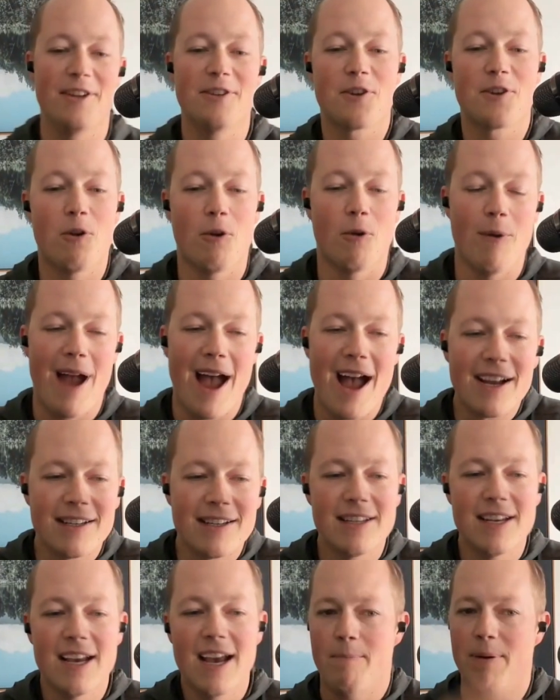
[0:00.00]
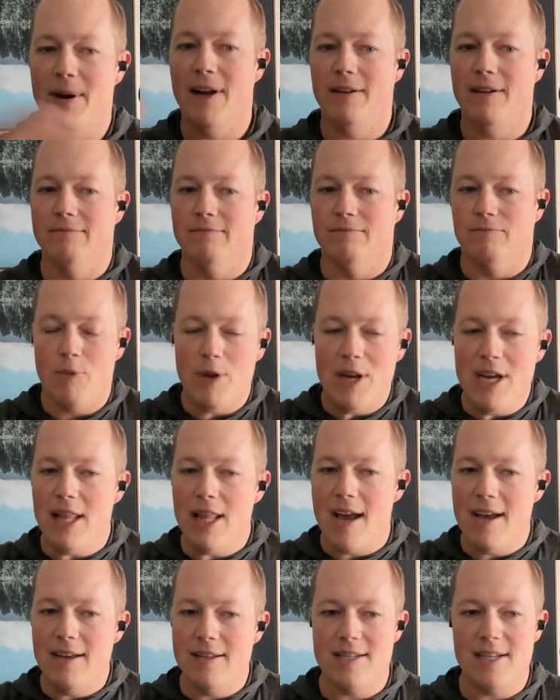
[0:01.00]
is correct. But
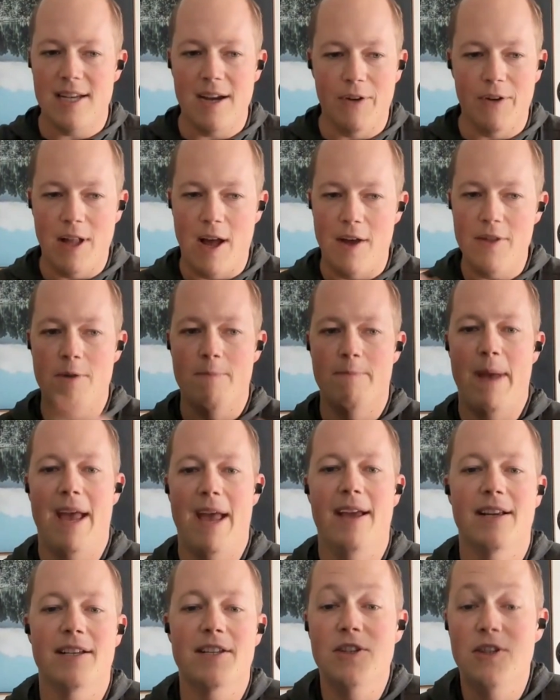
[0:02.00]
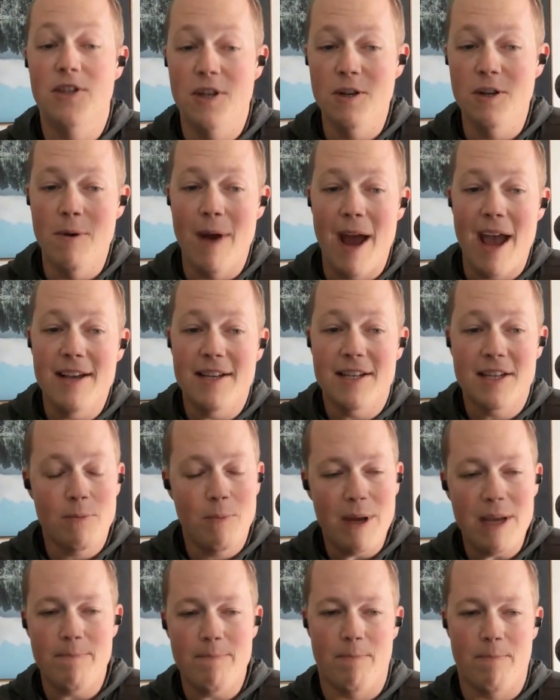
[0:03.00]
Relay and several other banks do a
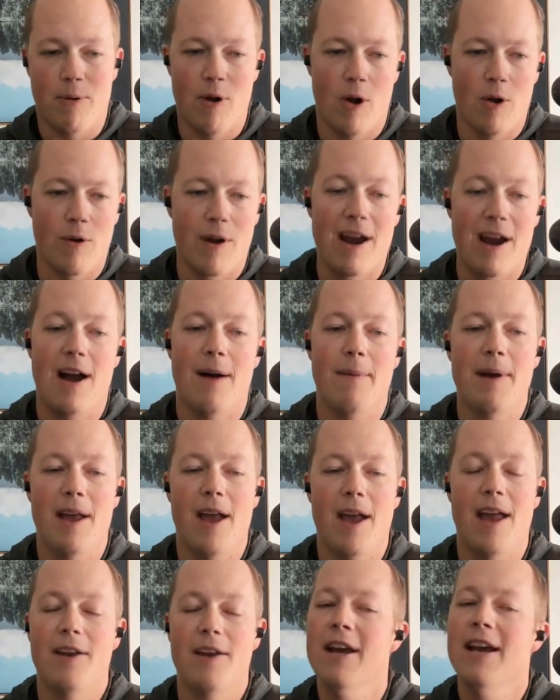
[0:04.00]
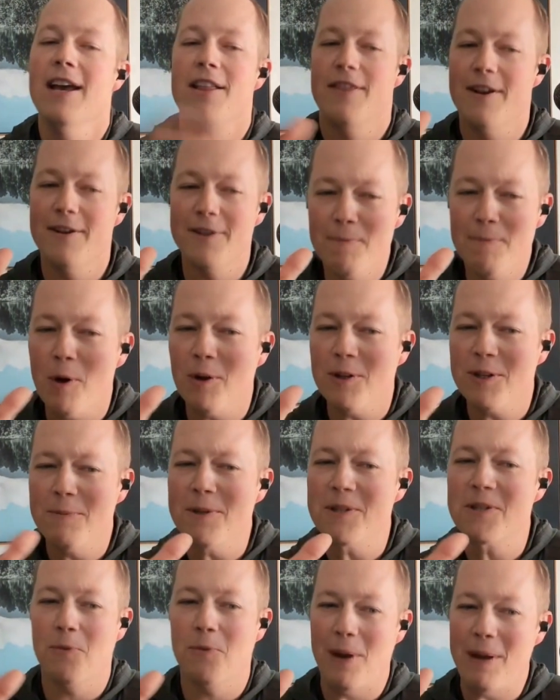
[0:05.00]
sweep program, and there's
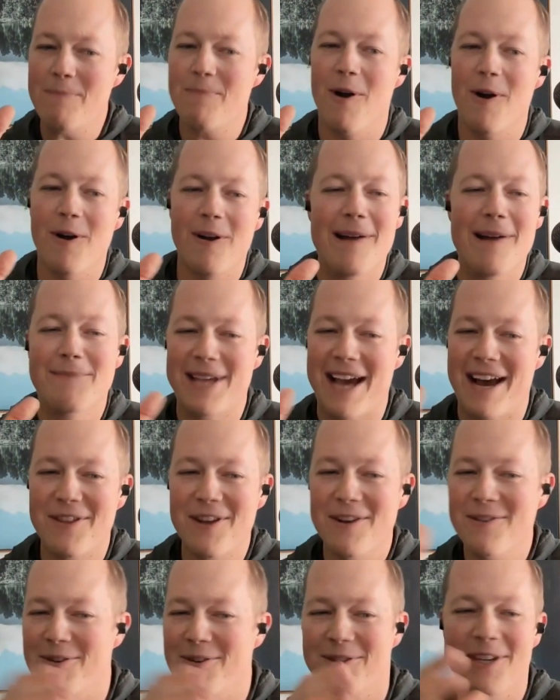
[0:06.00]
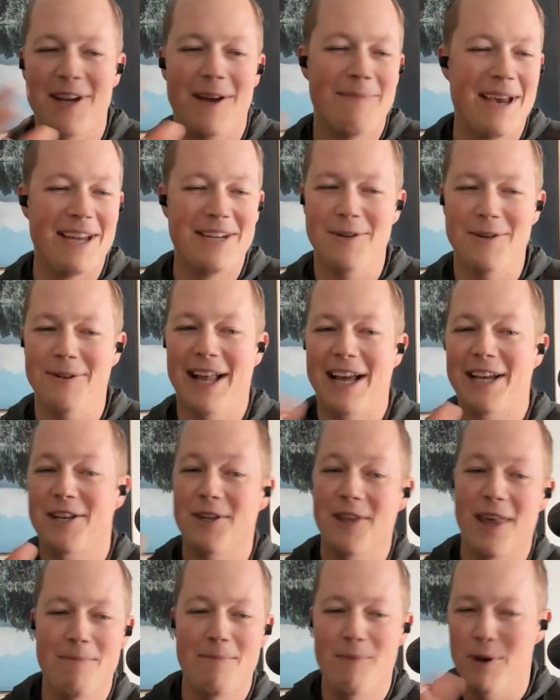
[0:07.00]
multiple sweep programs out there. There's some that do like
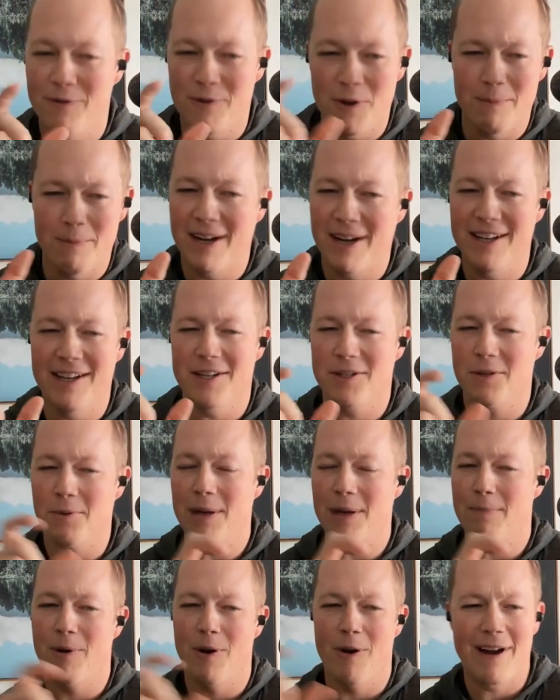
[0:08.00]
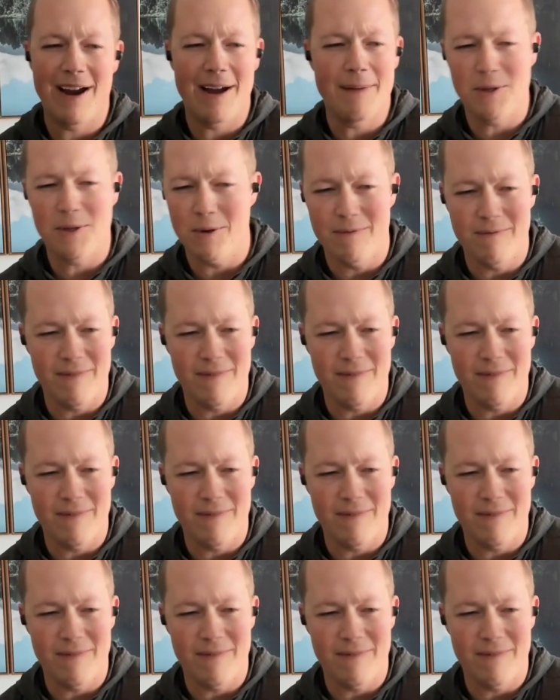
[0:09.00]
they move your money in a sweep program to